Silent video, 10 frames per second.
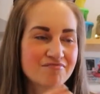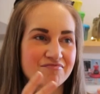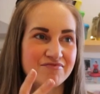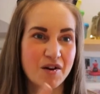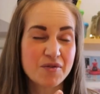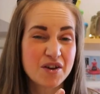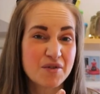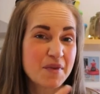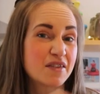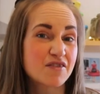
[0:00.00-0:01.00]

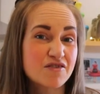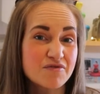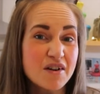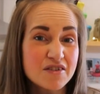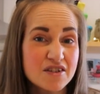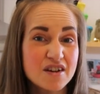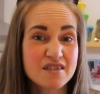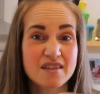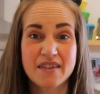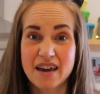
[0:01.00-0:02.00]
volume and structure
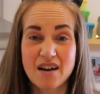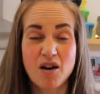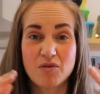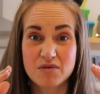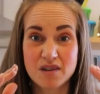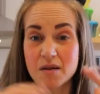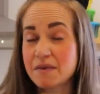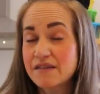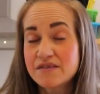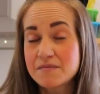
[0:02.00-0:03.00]
so that it holds up
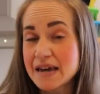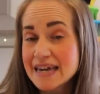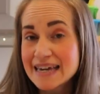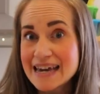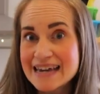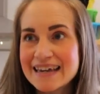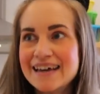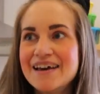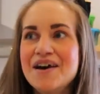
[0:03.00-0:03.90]
after baking.